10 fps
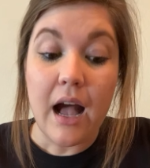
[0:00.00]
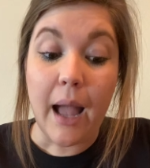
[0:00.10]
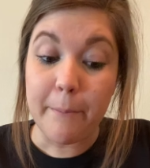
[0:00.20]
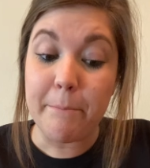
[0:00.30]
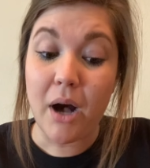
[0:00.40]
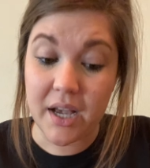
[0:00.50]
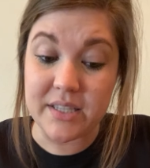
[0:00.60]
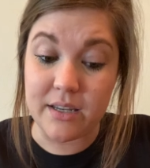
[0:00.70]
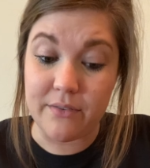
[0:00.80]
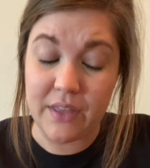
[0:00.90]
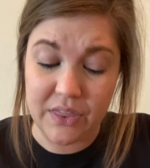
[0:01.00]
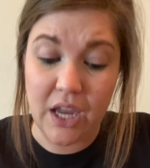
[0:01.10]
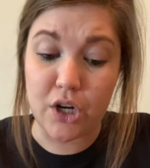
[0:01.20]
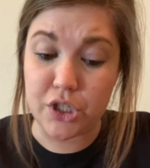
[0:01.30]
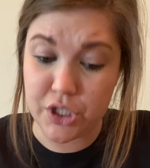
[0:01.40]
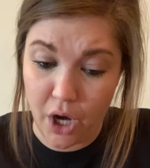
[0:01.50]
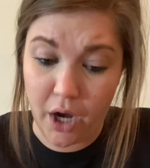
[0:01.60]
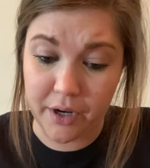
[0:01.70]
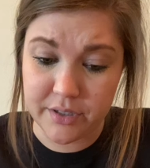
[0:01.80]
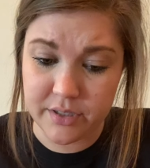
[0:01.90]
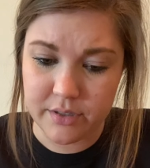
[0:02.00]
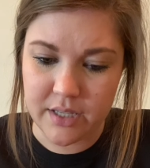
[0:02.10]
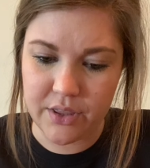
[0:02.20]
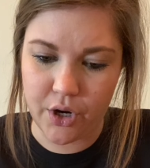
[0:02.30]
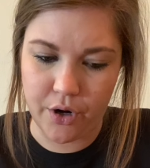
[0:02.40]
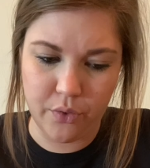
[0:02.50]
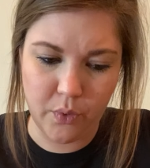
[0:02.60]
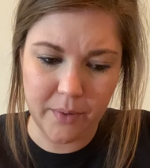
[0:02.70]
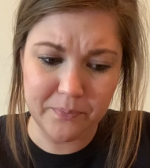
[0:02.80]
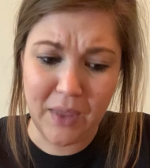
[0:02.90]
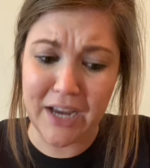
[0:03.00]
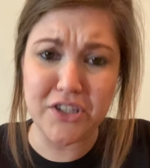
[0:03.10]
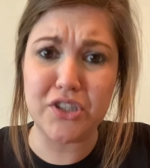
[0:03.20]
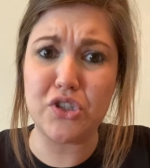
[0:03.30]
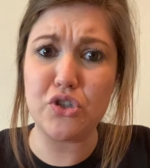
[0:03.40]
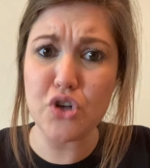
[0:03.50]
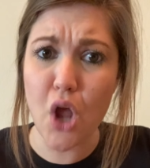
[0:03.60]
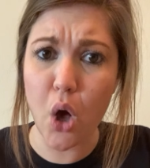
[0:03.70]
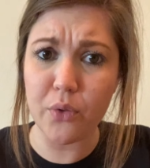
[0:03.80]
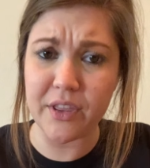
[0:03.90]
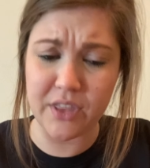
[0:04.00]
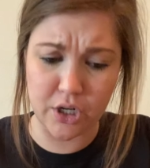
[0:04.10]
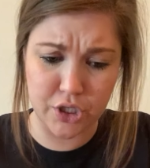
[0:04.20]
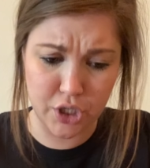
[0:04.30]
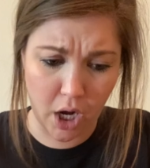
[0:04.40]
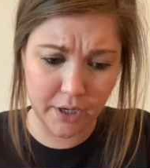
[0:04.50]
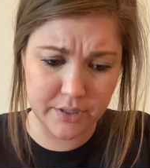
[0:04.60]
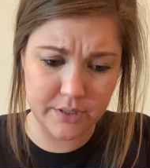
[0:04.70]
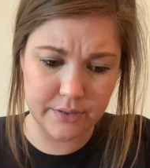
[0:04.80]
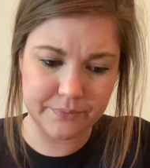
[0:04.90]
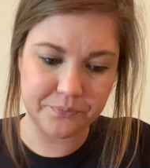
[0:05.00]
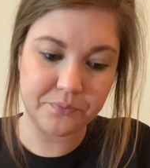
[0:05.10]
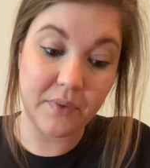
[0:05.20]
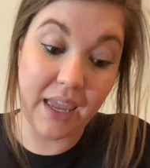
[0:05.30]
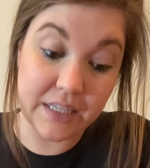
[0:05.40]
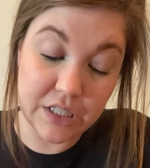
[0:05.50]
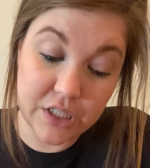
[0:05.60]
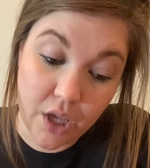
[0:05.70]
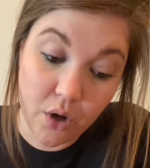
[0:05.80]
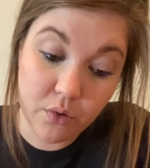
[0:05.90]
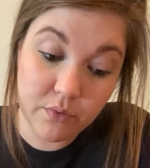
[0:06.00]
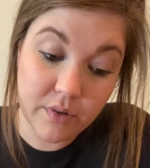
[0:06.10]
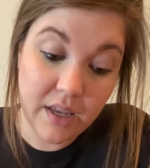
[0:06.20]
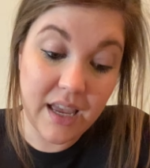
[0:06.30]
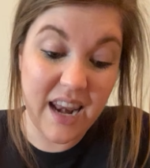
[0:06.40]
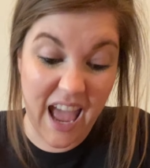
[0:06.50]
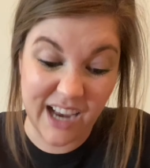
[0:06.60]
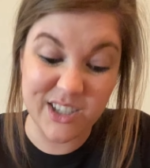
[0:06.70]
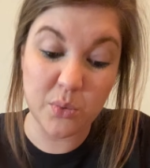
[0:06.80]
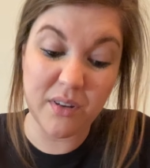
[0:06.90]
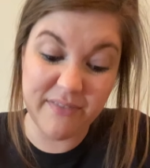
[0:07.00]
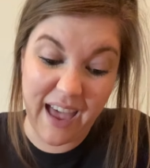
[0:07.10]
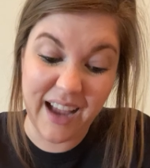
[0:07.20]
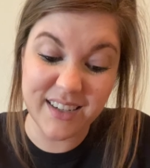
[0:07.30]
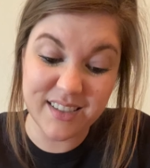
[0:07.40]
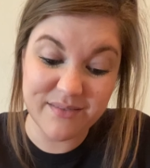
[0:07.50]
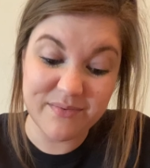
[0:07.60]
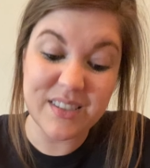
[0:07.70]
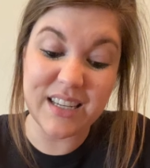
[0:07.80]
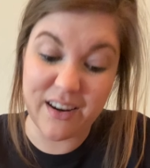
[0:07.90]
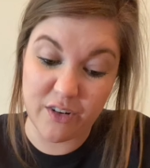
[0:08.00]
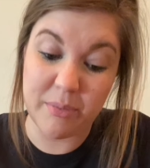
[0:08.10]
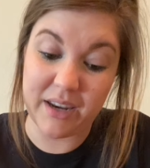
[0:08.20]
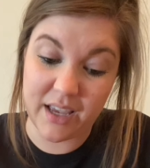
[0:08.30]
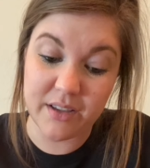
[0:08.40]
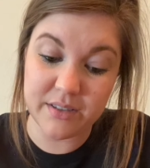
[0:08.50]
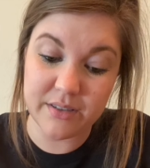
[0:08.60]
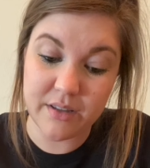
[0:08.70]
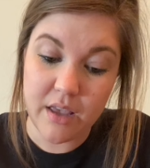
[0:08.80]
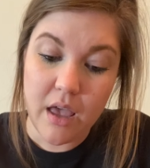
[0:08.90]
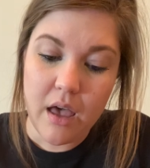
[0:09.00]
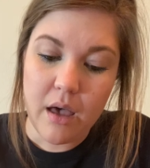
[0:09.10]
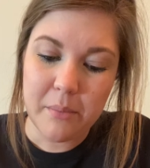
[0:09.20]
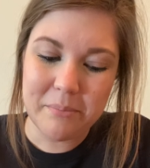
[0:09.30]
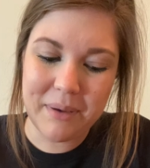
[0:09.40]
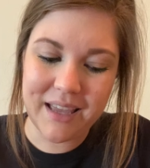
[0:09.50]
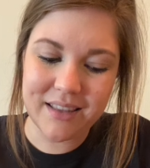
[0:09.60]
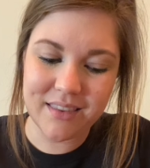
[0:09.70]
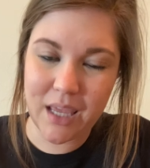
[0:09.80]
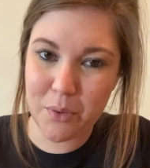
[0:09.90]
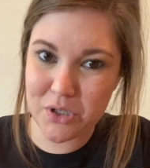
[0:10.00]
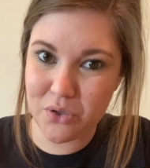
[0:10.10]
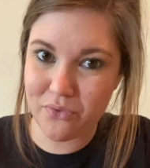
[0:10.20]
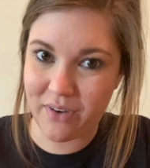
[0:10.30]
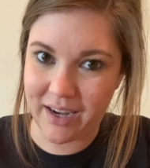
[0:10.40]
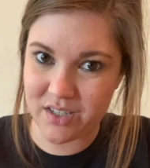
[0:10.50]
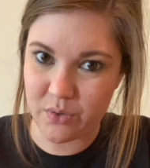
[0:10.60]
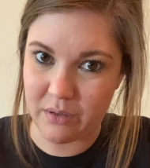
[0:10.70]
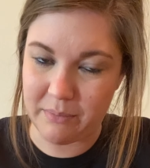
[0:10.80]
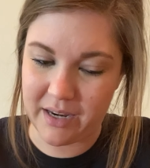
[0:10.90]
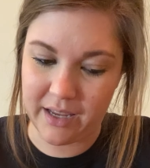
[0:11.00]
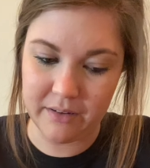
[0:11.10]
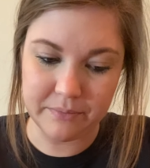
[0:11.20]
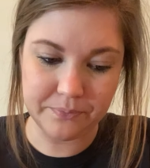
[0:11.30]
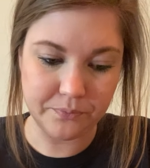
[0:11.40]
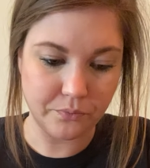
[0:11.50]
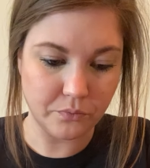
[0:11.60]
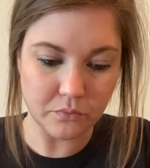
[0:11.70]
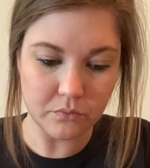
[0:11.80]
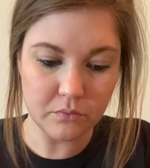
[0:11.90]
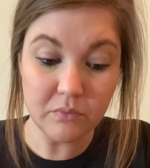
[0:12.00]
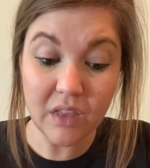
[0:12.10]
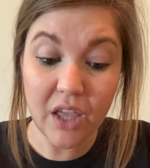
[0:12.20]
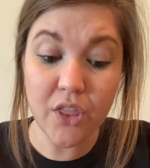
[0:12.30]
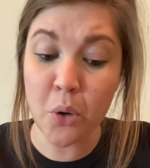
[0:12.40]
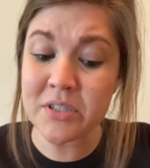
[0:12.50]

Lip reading: "I'm positive that they are sharks," said the earthworm. "I just know that they're sharks." And so, in actual fact, did everybody else. But they were too frightened to admit it. There